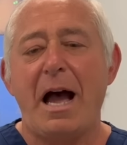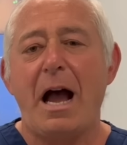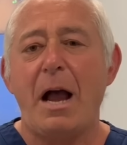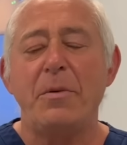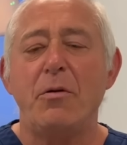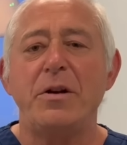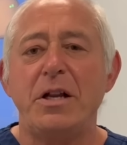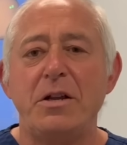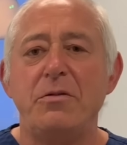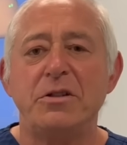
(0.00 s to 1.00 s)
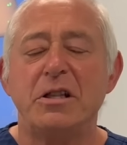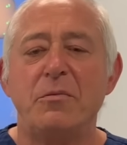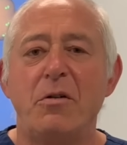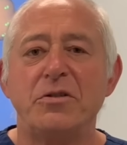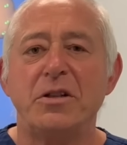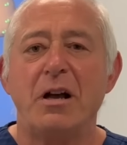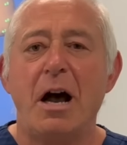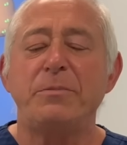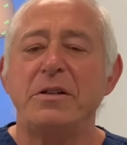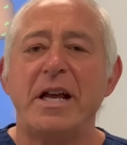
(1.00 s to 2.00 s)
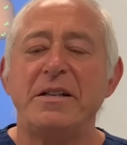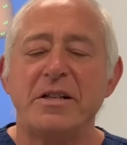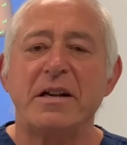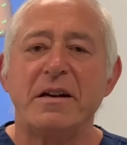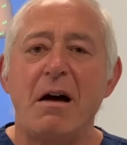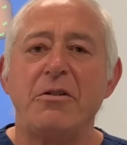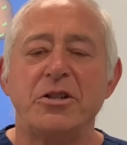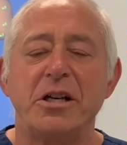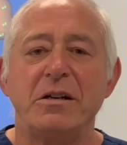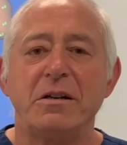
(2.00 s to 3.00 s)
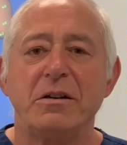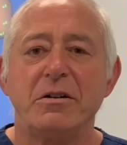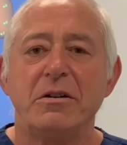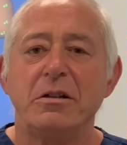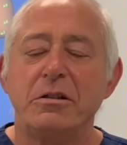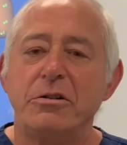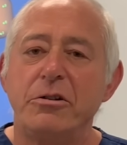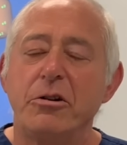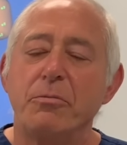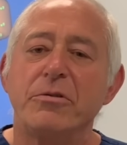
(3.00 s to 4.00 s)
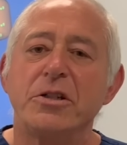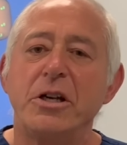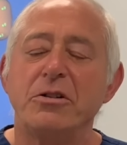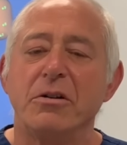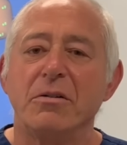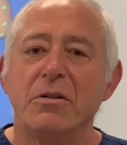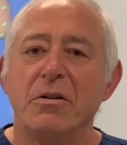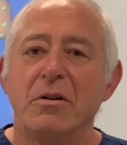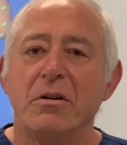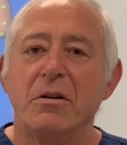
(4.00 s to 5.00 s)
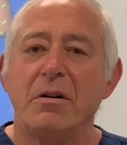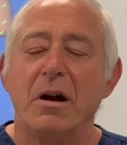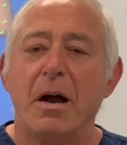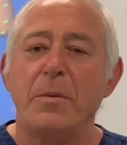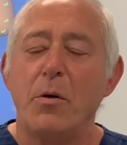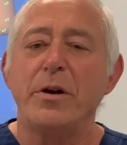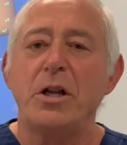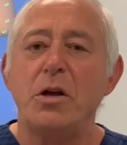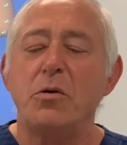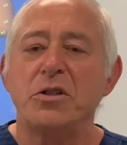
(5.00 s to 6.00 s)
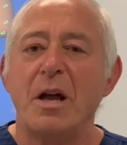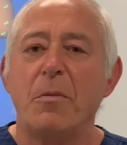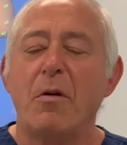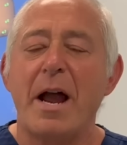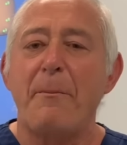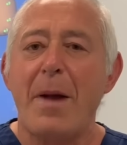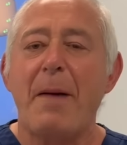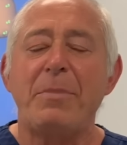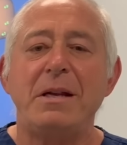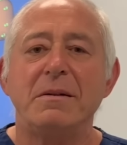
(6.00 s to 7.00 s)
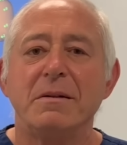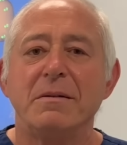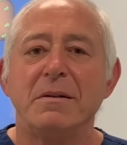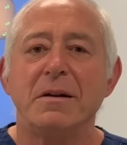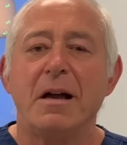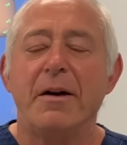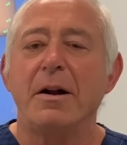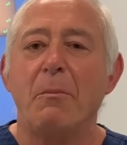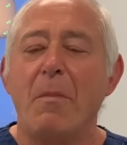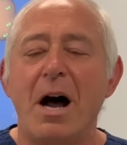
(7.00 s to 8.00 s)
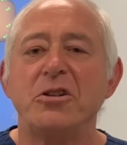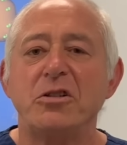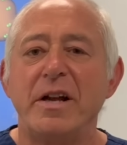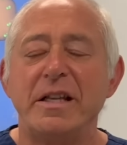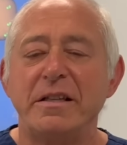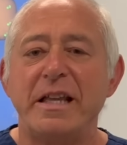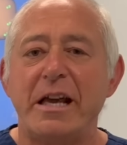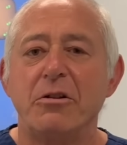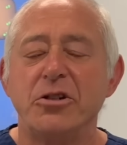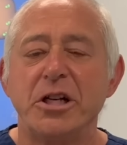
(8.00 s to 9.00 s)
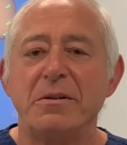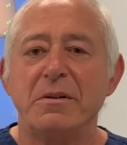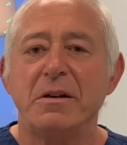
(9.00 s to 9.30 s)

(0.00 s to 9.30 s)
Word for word: I'm going to use the most up-to-date technology to do your procedure. I'm going to use MRI mapping. I'm going to modulate the energy.